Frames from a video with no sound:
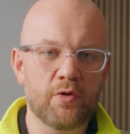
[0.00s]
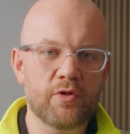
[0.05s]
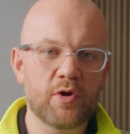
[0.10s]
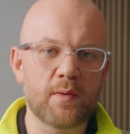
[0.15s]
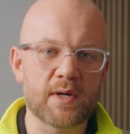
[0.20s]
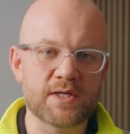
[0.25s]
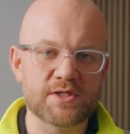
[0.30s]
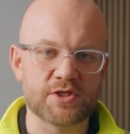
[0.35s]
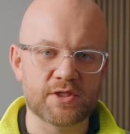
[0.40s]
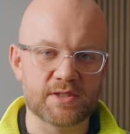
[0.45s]
other
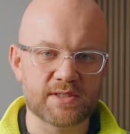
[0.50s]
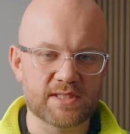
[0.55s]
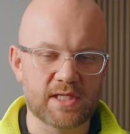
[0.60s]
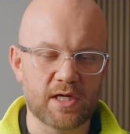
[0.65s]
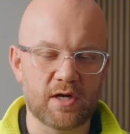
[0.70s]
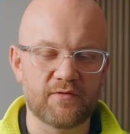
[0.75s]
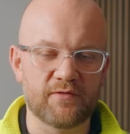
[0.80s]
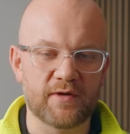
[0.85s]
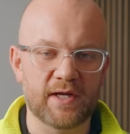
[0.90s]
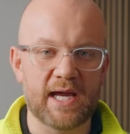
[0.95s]
questions
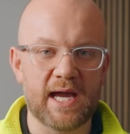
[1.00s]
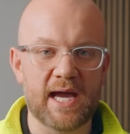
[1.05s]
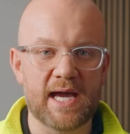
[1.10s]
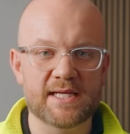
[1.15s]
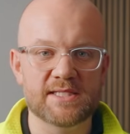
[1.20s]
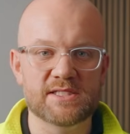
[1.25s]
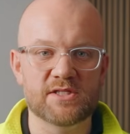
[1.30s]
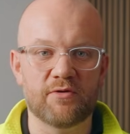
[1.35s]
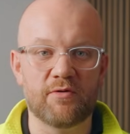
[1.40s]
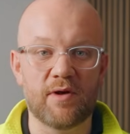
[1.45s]
I often get
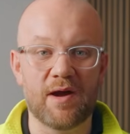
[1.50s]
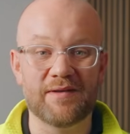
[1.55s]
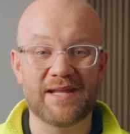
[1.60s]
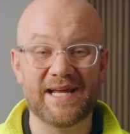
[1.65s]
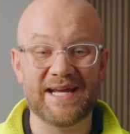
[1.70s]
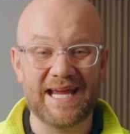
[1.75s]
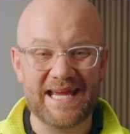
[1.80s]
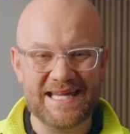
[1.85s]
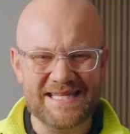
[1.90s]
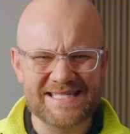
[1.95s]
asked are around
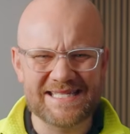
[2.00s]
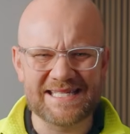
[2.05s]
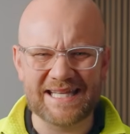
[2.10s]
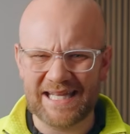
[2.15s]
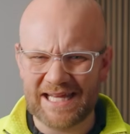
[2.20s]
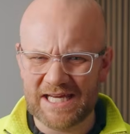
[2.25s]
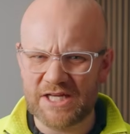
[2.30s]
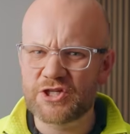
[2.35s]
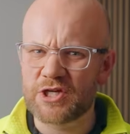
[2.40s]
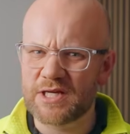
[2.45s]
like
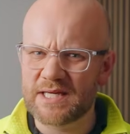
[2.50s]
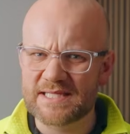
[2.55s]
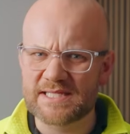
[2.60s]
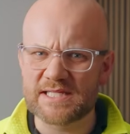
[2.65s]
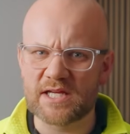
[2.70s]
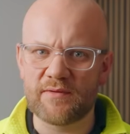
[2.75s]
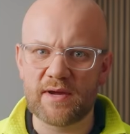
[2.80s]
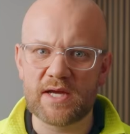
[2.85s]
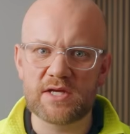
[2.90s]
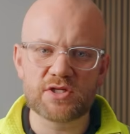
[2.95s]
installation
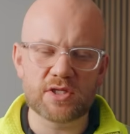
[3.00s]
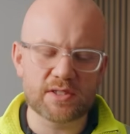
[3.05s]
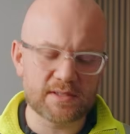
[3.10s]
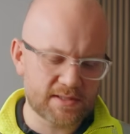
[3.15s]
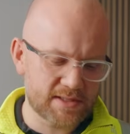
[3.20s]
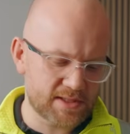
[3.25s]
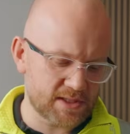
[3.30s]
considerations.